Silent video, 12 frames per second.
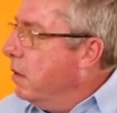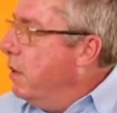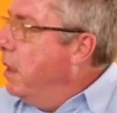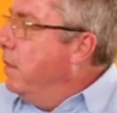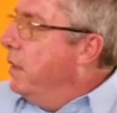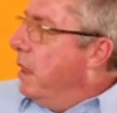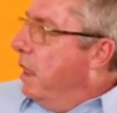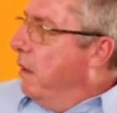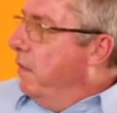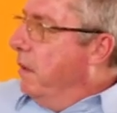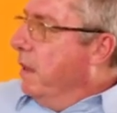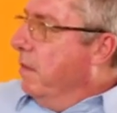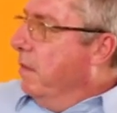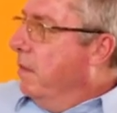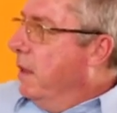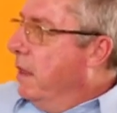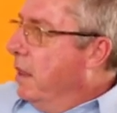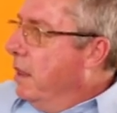So we don't have to care for him.
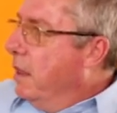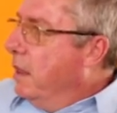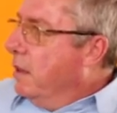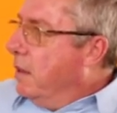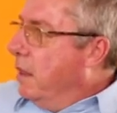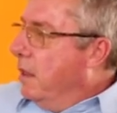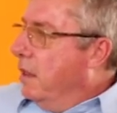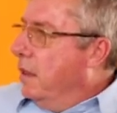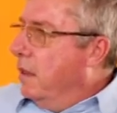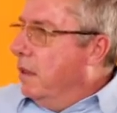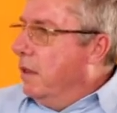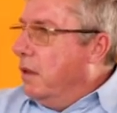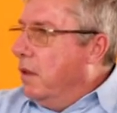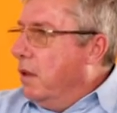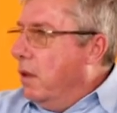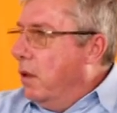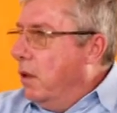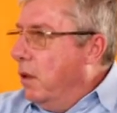So the
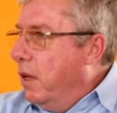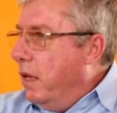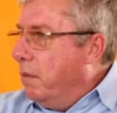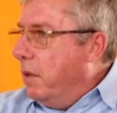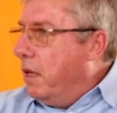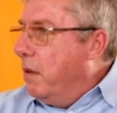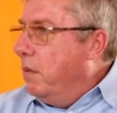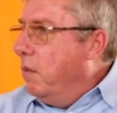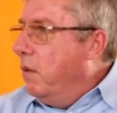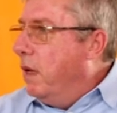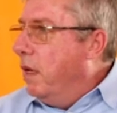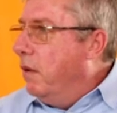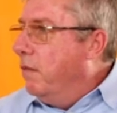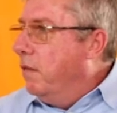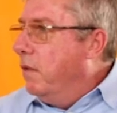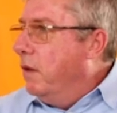law had become a way